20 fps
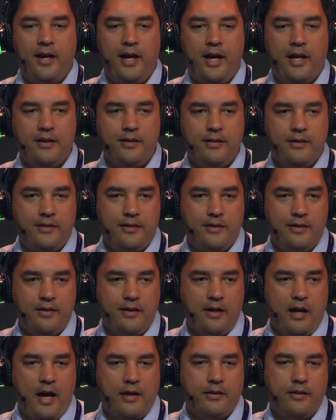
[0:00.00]
And
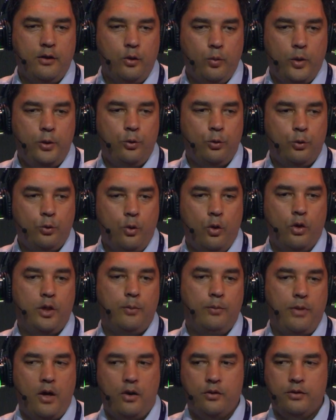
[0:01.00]
I think when you talk
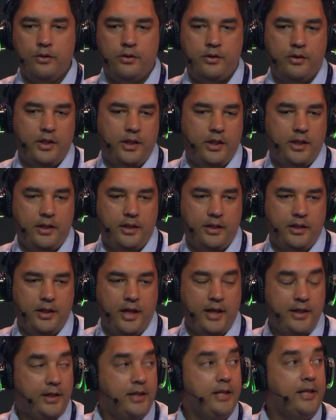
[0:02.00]
about
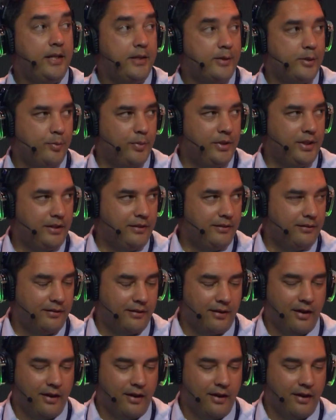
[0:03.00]
an ESP,